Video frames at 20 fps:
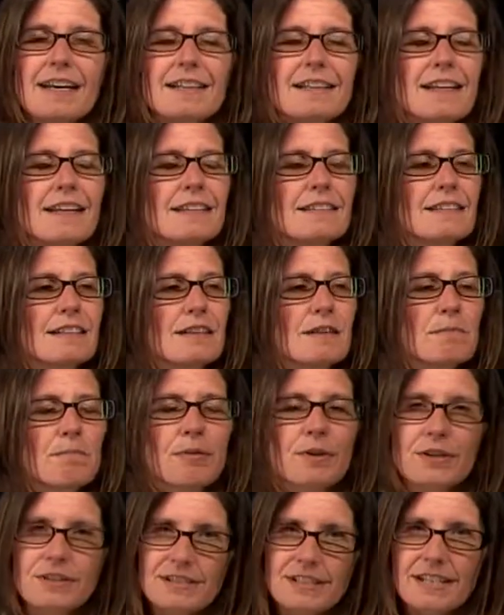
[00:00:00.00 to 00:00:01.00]
They didn't
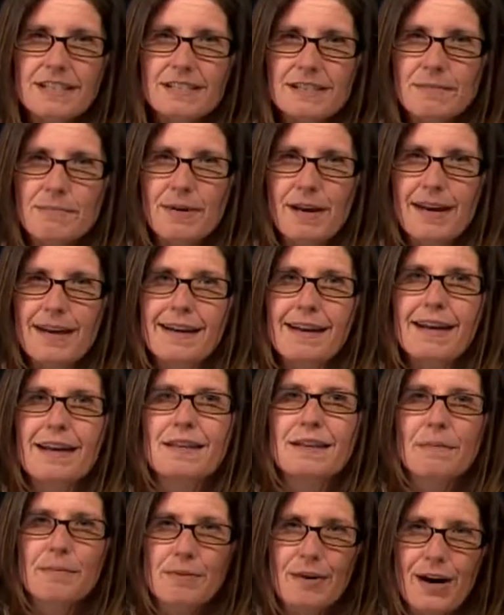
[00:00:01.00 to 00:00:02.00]
participate
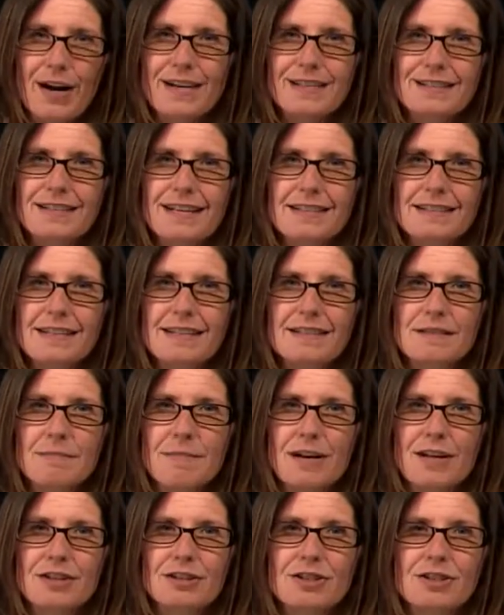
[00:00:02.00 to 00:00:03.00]
in the process as
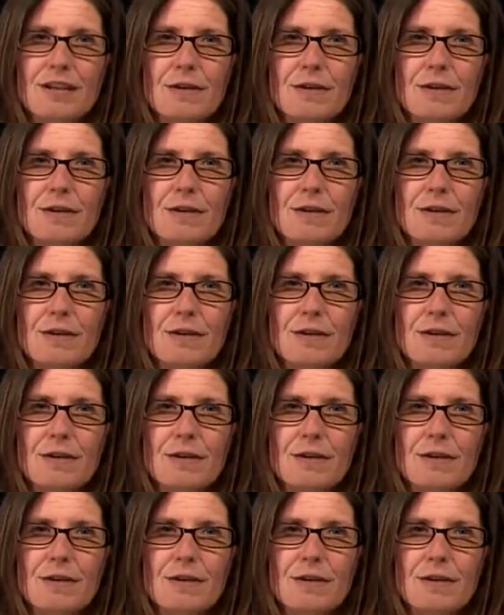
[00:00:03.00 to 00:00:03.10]
much.